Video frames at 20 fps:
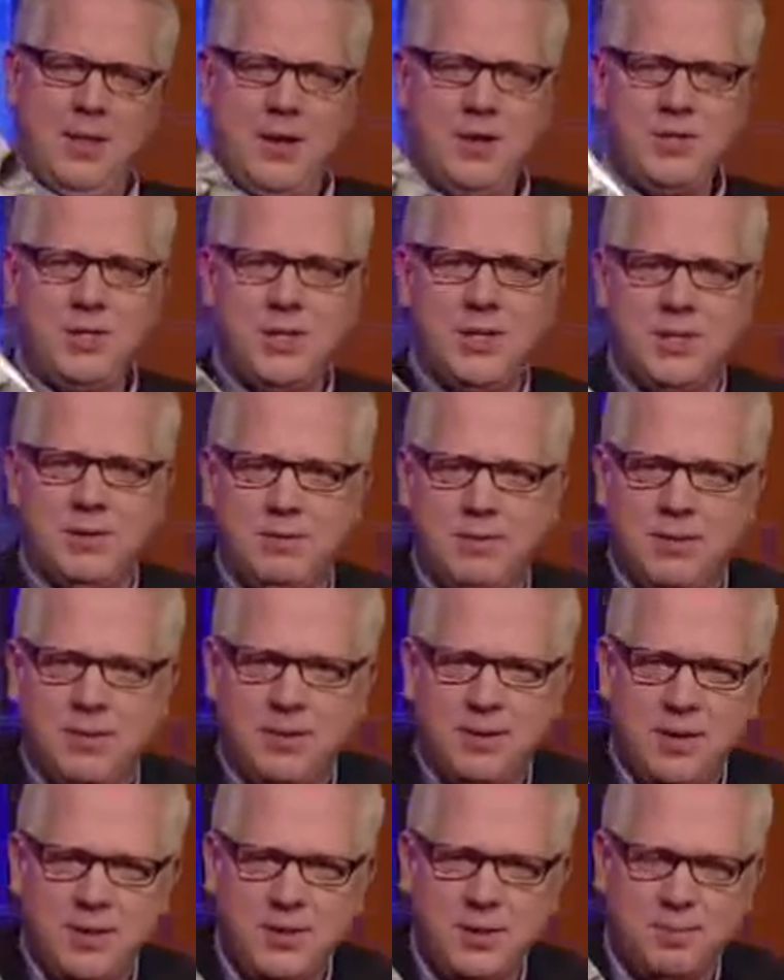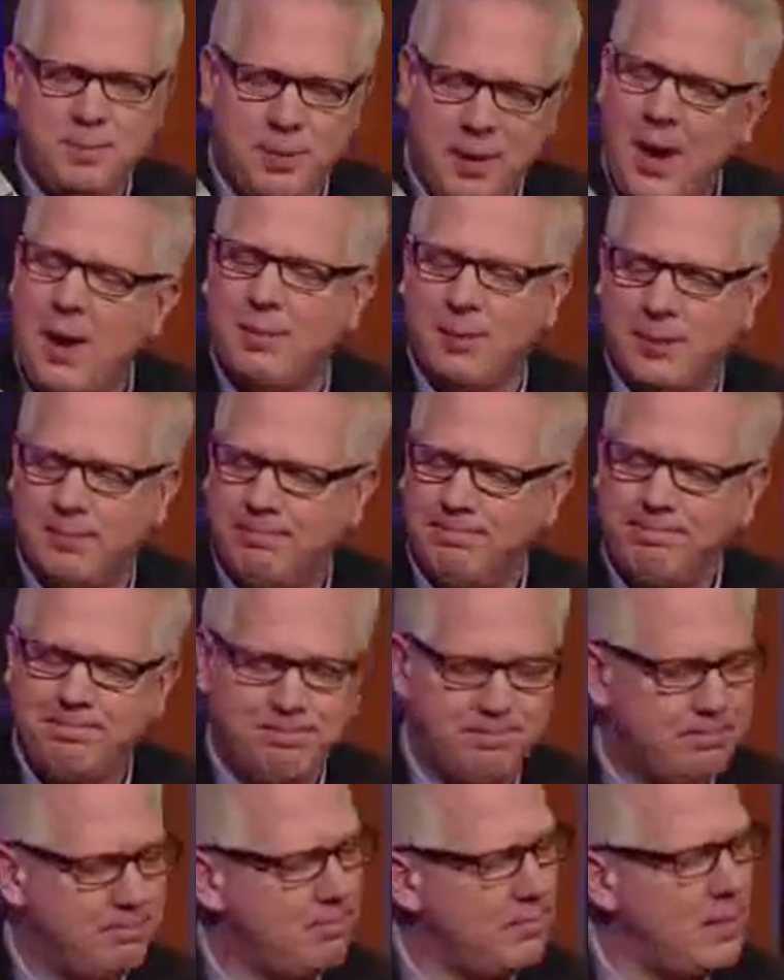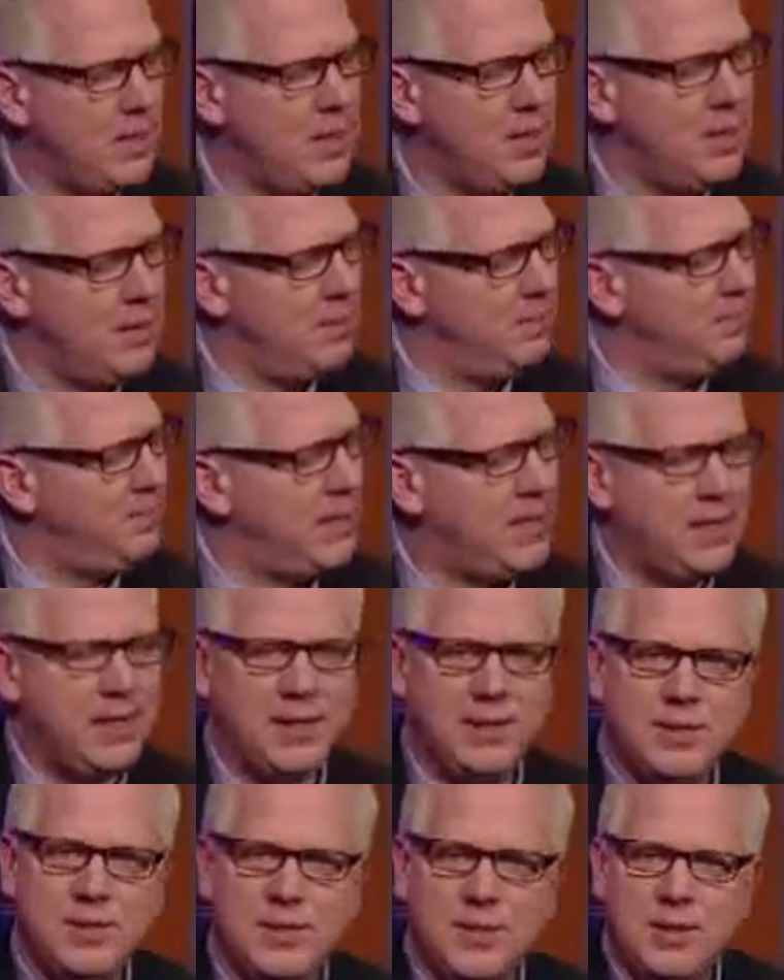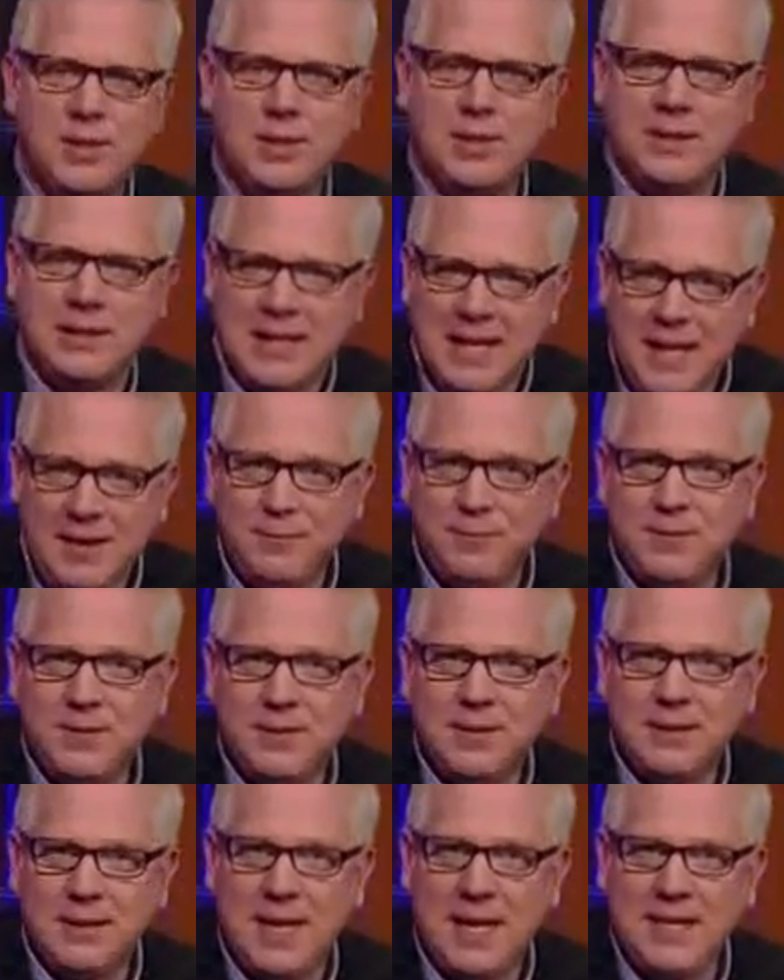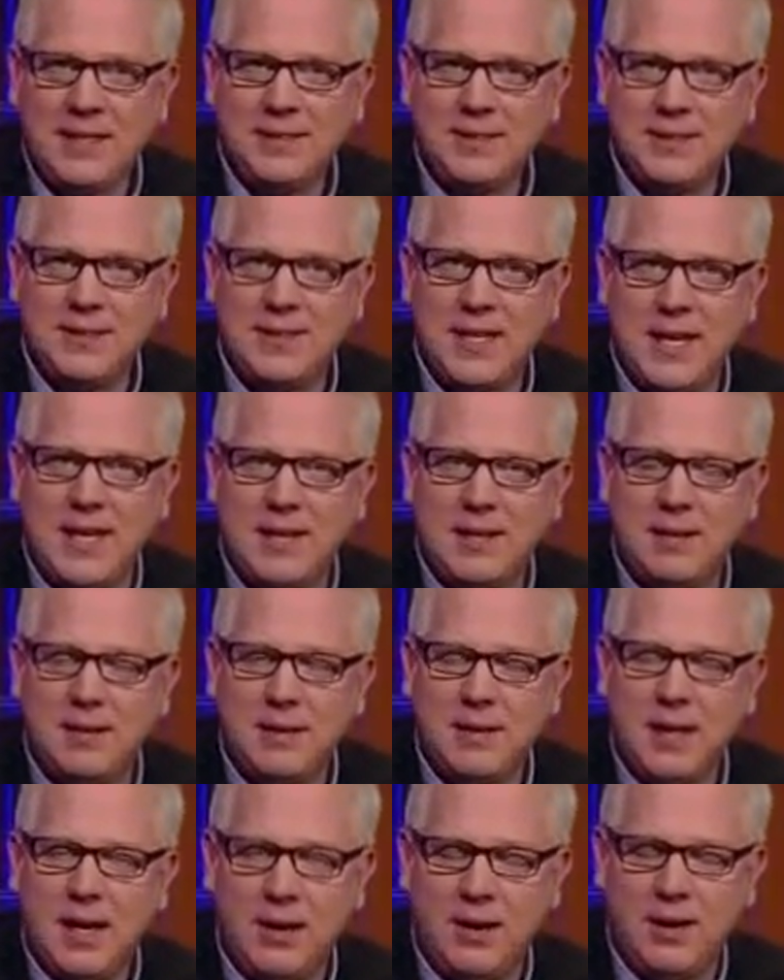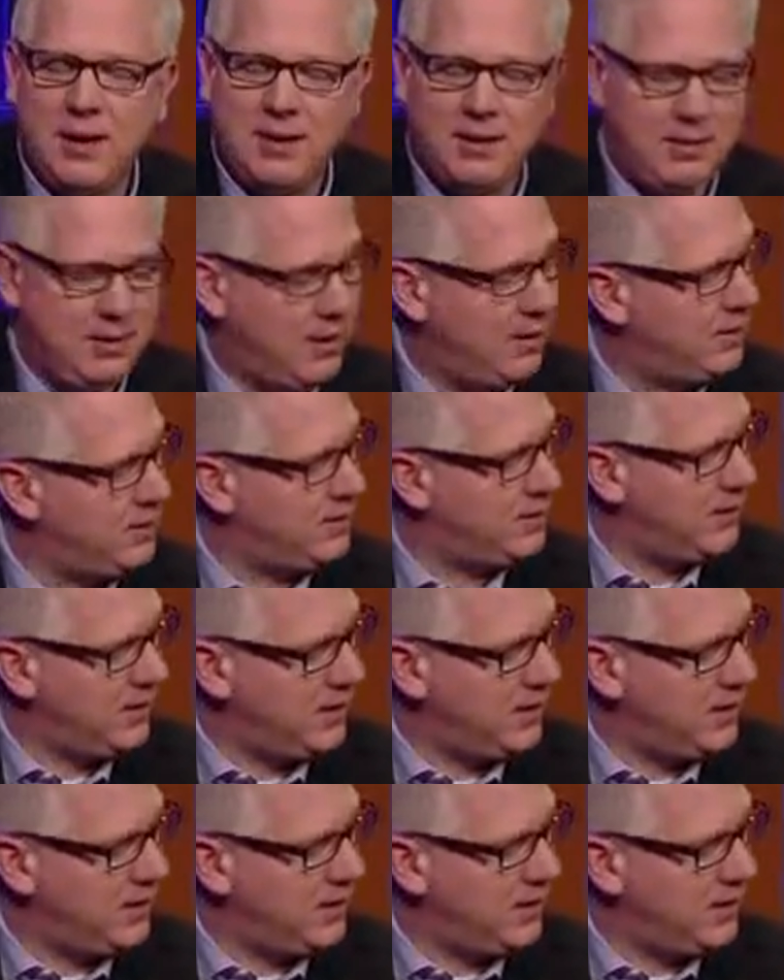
There's a, there's a problem because the left likes to take uh, uh,